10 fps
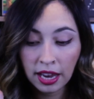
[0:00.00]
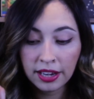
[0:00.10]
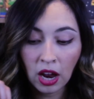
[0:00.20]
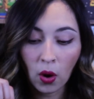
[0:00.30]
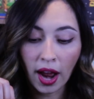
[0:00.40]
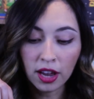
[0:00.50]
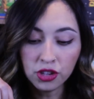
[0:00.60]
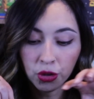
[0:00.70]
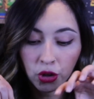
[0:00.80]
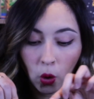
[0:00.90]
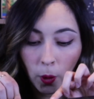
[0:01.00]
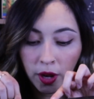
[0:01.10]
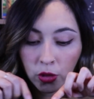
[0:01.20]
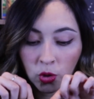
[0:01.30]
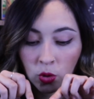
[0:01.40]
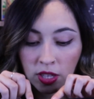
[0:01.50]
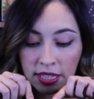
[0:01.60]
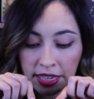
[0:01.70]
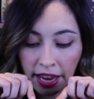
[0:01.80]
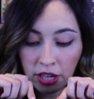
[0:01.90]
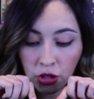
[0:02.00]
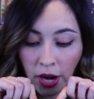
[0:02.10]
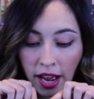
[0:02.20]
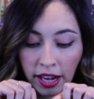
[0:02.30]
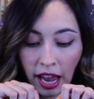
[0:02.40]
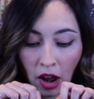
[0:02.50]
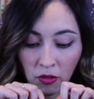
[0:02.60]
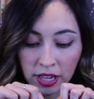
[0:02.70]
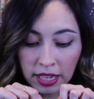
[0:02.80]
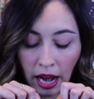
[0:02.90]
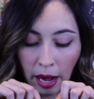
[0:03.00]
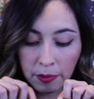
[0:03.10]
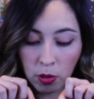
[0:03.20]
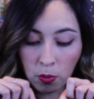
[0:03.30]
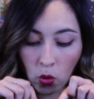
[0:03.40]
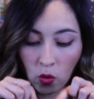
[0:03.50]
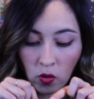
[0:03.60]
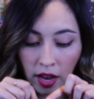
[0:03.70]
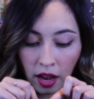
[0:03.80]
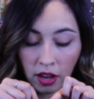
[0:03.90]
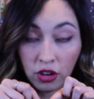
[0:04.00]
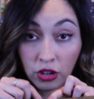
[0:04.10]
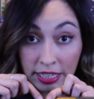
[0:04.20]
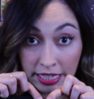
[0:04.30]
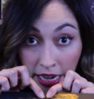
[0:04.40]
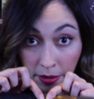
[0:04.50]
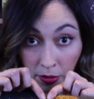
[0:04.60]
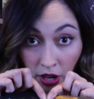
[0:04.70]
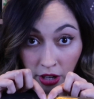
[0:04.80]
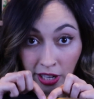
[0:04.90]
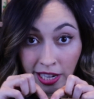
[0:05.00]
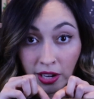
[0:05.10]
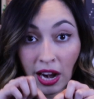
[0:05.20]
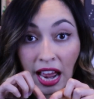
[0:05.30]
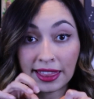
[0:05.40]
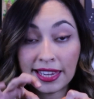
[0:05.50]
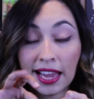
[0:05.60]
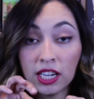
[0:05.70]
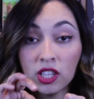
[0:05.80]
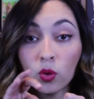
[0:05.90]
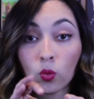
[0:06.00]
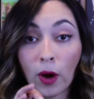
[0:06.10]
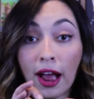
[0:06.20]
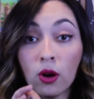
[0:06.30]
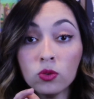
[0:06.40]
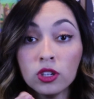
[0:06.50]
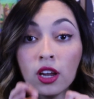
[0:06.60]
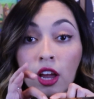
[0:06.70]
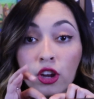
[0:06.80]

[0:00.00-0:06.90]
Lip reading: Now, as you're going through the DA track, every time you move your DA marker here, at the end of the round,